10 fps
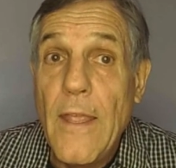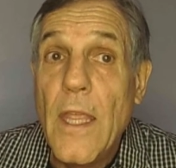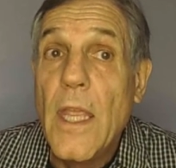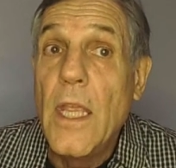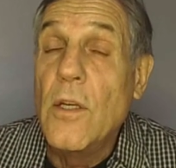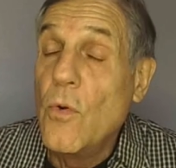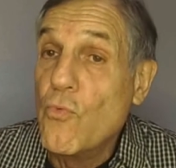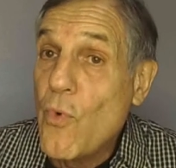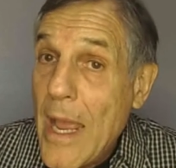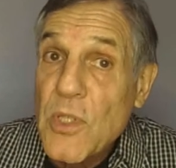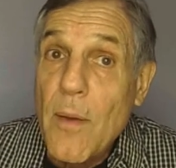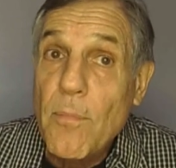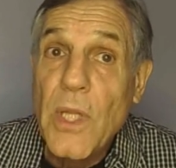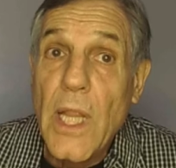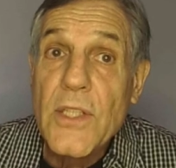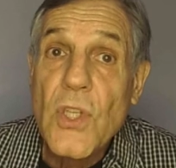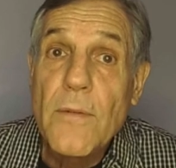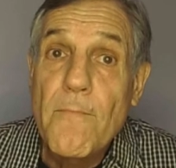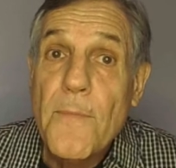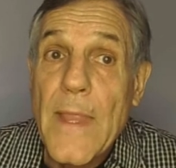It wraps up the
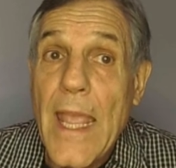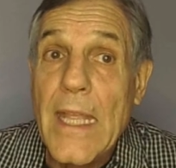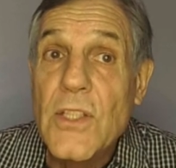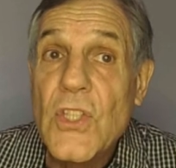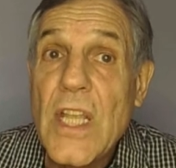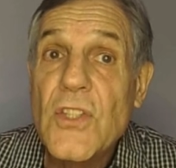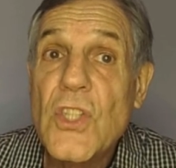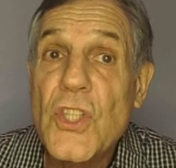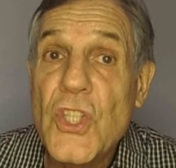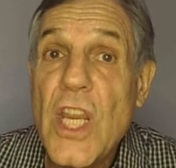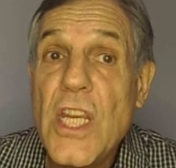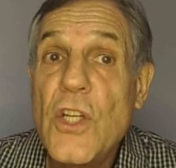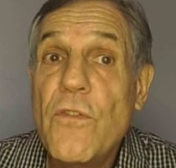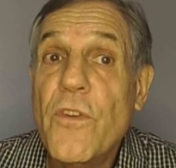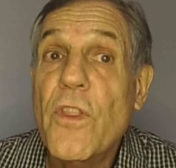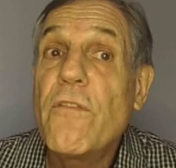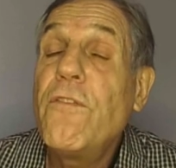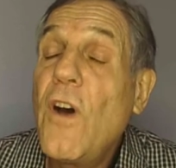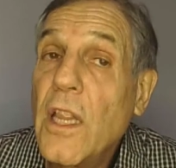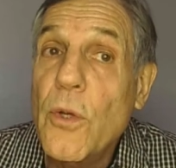lesson and sets the stage for the
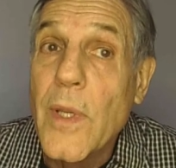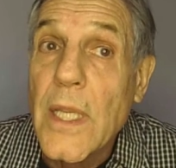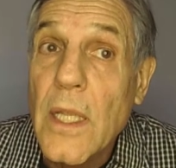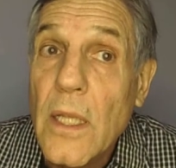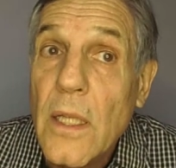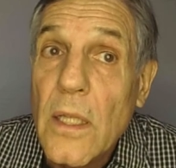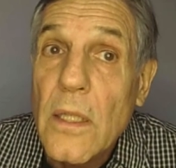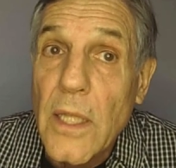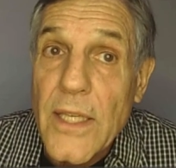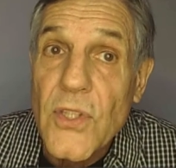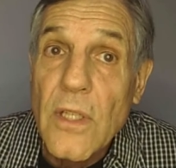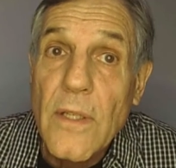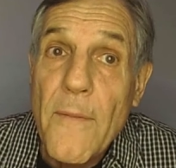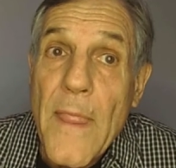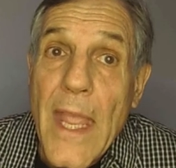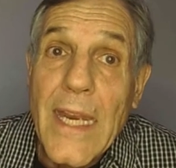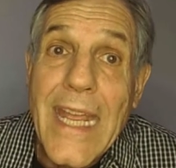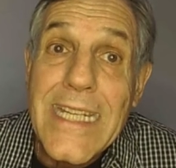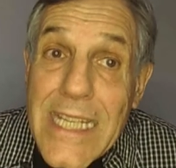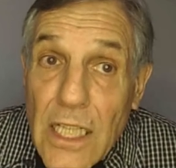following lesson. And
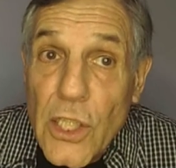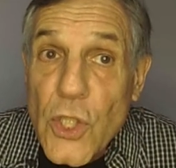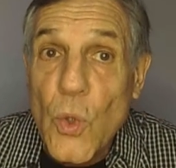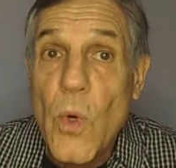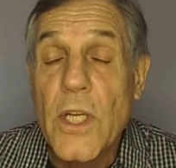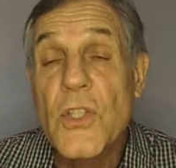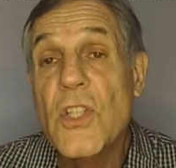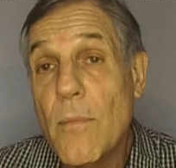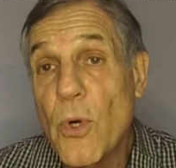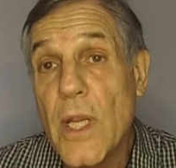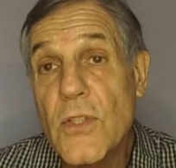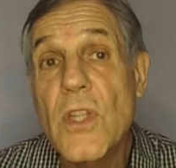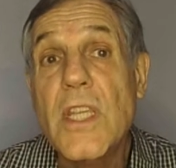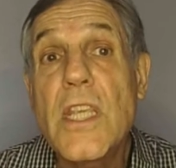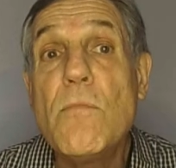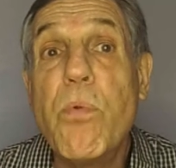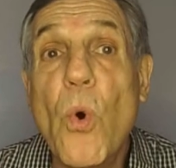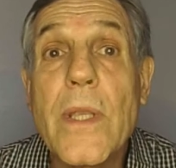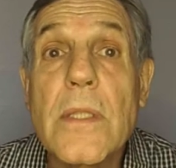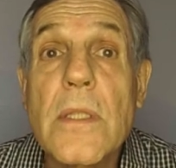ideally, you want to summarize the key
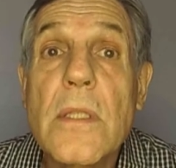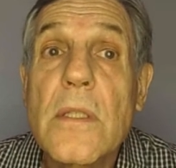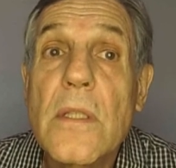points